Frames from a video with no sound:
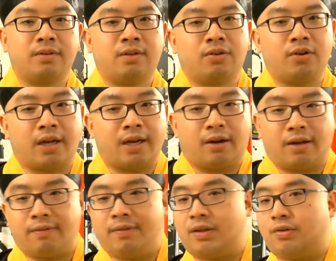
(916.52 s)
you cannot
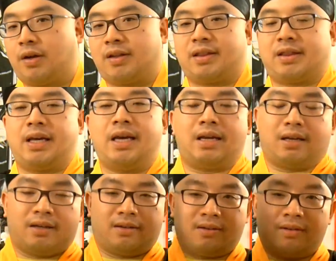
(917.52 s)
even do a
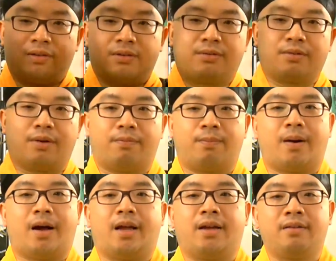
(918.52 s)
thing with
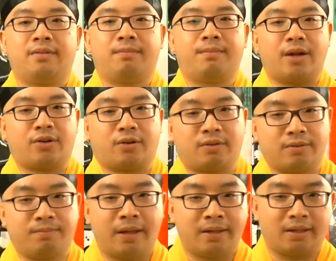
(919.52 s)
my magic
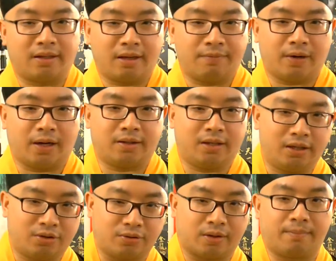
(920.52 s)
method, even I
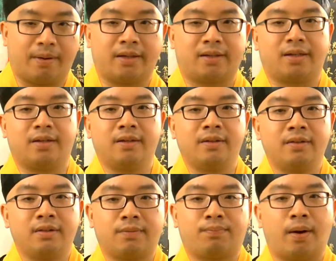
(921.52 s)
teach you the method.
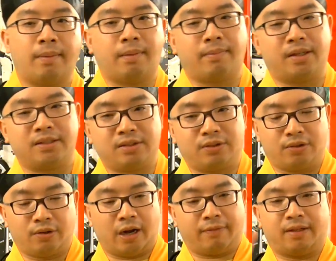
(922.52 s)
The problem is you
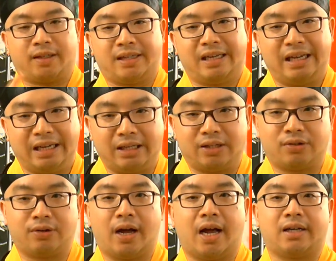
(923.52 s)
don't have the key
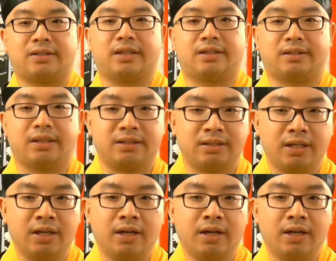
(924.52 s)
to access this,